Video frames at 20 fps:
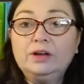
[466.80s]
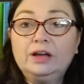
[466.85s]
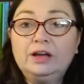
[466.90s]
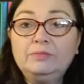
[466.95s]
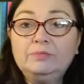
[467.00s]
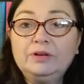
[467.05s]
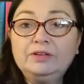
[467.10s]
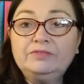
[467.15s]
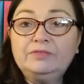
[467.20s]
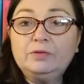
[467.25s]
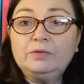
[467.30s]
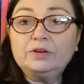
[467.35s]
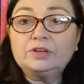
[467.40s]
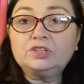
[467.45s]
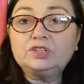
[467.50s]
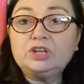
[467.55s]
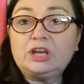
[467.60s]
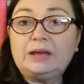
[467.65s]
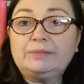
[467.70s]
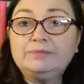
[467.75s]
Book 4 is
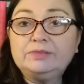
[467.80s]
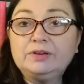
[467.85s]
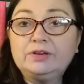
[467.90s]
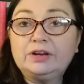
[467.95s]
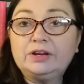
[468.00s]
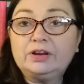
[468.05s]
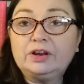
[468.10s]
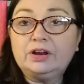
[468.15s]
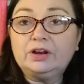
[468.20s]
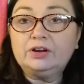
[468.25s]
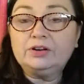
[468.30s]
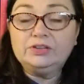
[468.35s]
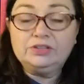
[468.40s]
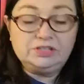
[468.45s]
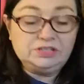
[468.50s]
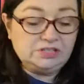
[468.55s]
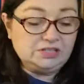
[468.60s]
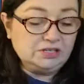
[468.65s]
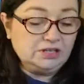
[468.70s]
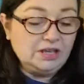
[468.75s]
Chapter and
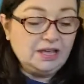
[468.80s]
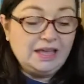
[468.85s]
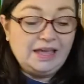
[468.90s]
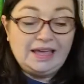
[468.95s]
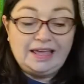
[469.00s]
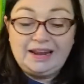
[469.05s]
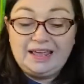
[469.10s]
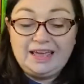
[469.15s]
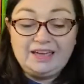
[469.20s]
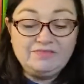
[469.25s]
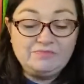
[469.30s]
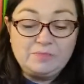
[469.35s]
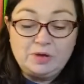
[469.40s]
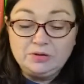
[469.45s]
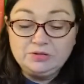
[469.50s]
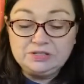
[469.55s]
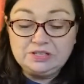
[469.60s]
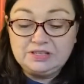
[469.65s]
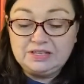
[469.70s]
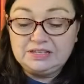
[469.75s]
Hearst. And I have most
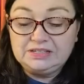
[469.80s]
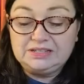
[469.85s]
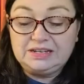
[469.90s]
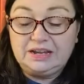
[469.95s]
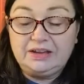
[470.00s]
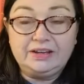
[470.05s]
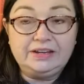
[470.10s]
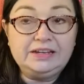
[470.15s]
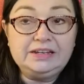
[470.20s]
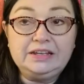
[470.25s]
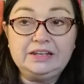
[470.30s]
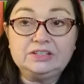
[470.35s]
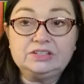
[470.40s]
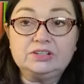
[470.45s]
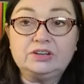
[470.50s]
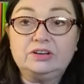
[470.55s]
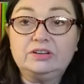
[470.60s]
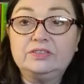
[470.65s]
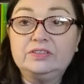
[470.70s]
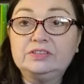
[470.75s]
of these now. I need to get
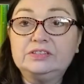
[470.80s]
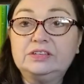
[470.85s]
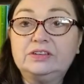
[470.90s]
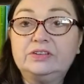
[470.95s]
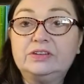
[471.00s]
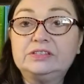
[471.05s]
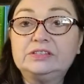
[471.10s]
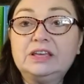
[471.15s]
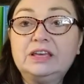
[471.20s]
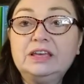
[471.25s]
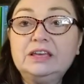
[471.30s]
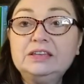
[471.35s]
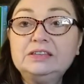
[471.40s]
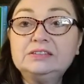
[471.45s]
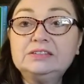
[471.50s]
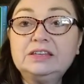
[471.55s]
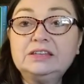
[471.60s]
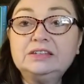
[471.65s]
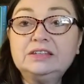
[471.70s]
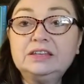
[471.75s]
started on the series.
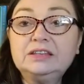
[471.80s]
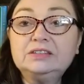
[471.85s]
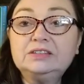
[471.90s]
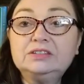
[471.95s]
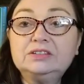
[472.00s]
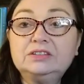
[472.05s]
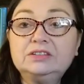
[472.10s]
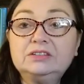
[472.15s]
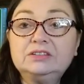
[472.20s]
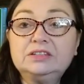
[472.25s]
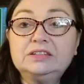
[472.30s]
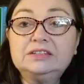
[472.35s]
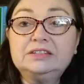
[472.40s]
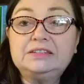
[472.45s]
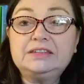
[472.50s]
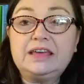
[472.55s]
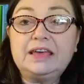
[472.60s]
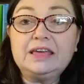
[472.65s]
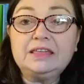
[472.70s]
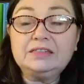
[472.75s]
Sentenced to
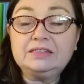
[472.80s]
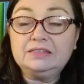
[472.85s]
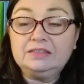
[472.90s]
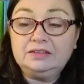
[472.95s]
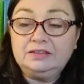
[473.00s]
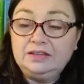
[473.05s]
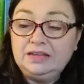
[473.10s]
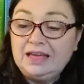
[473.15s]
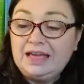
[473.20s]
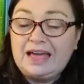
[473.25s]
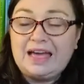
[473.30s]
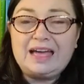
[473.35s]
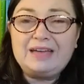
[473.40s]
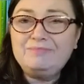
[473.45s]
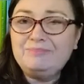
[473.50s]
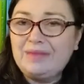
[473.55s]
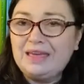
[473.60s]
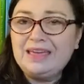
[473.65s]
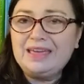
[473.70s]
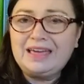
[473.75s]
Death. I
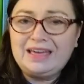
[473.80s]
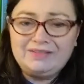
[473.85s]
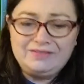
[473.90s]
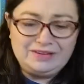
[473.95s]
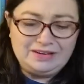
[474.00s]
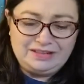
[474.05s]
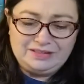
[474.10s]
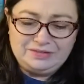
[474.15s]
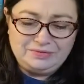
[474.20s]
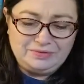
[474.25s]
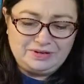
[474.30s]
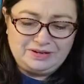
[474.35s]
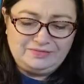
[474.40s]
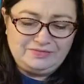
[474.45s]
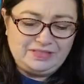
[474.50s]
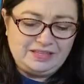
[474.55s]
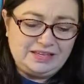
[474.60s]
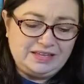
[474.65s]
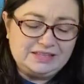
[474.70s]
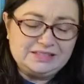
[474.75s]
may have another one of
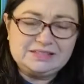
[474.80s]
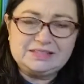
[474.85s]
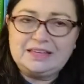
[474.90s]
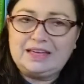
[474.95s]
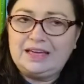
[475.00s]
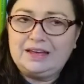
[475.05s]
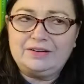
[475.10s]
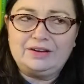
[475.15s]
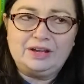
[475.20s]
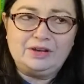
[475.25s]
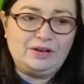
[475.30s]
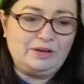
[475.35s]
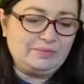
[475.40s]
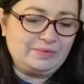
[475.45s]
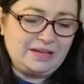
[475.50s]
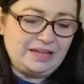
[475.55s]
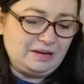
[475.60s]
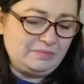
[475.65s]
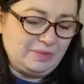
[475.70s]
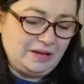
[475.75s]
these. I don't know. I'm
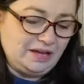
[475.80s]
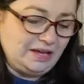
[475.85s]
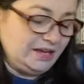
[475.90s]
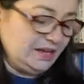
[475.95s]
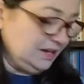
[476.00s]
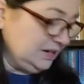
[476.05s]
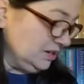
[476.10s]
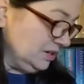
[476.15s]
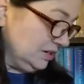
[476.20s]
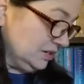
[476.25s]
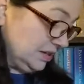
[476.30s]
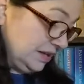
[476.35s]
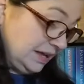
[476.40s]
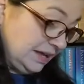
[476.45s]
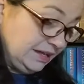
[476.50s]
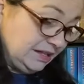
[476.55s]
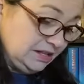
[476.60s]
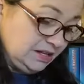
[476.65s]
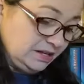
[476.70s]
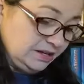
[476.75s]
kind of behind on
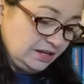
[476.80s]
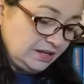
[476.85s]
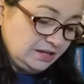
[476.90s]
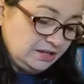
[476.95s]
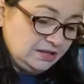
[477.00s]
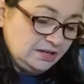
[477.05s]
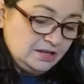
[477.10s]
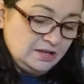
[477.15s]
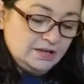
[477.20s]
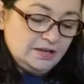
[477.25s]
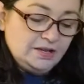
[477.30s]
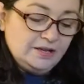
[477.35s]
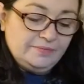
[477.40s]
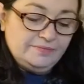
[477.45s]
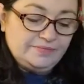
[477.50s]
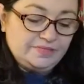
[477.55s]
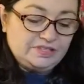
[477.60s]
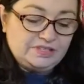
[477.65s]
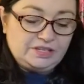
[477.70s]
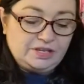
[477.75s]
cataloging.
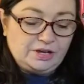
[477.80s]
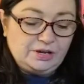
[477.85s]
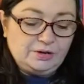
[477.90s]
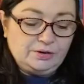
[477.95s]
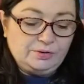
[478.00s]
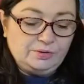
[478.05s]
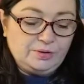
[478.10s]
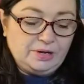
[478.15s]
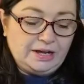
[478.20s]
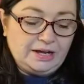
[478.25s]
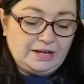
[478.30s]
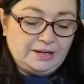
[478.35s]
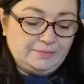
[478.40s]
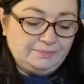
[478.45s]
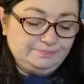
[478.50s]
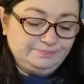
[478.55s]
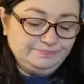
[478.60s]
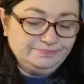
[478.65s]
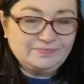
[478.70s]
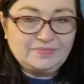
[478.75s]
So,
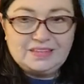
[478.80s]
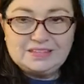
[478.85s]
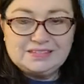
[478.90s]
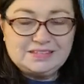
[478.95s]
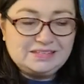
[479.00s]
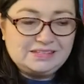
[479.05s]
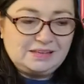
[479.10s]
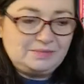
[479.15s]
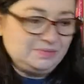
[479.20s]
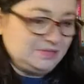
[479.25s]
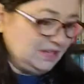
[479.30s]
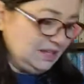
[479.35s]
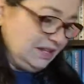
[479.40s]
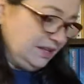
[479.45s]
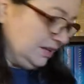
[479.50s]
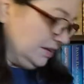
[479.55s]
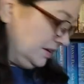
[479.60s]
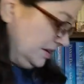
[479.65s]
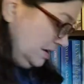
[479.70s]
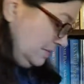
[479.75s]
since I'm selling
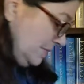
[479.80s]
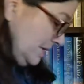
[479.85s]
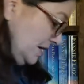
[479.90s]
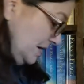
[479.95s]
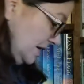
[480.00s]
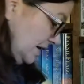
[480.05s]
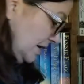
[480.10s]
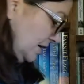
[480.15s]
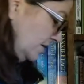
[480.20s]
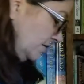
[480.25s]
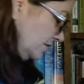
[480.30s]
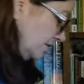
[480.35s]
on eBay now,